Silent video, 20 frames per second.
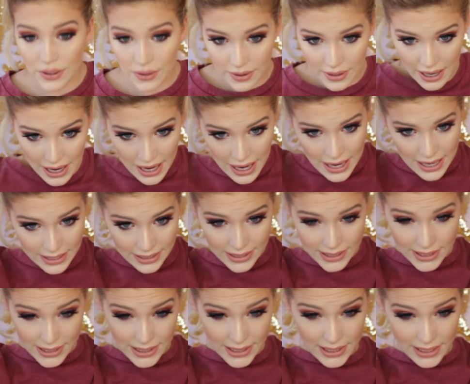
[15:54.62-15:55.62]
so that
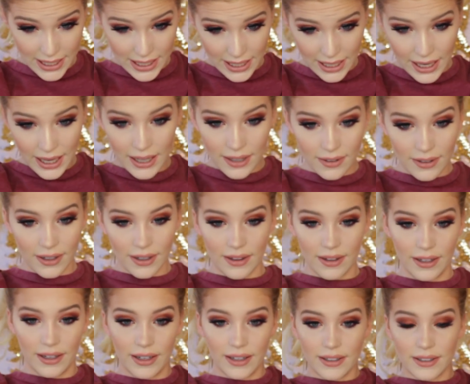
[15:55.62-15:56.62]
is it, I
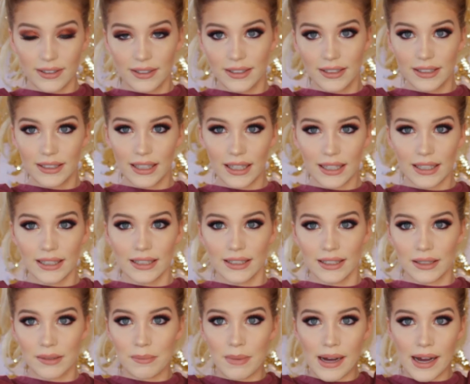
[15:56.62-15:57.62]
think. That
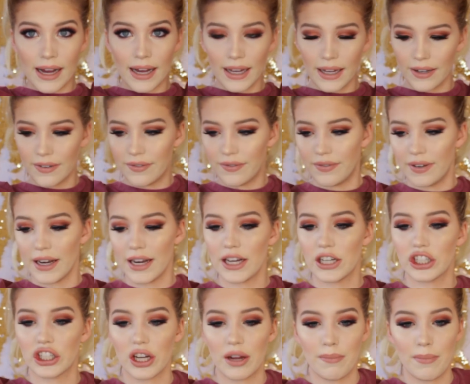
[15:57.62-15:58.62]
is my
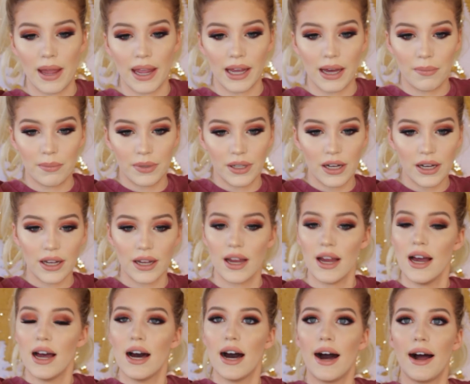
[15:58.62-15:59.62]
finished makeup look.
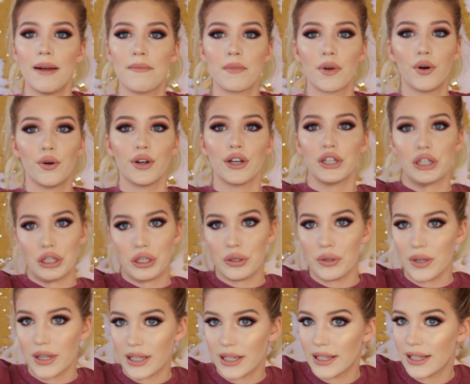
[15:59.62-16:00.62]
I'm going
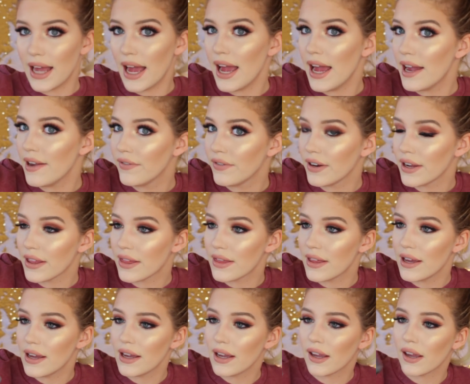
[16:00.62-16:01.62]
to set
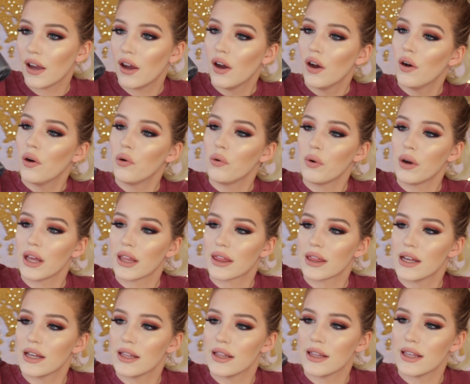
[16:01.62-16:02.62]
everything
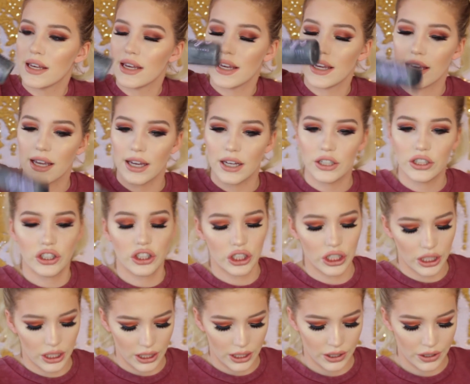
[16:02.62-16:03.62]
with the
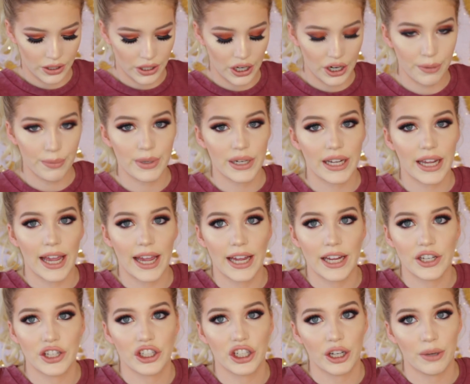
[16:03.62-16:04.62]
Urban
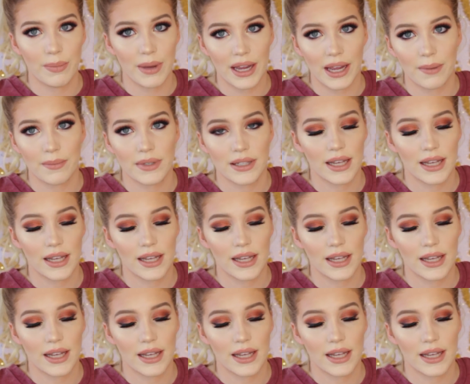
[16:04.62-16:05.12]
Decay Chill Makeup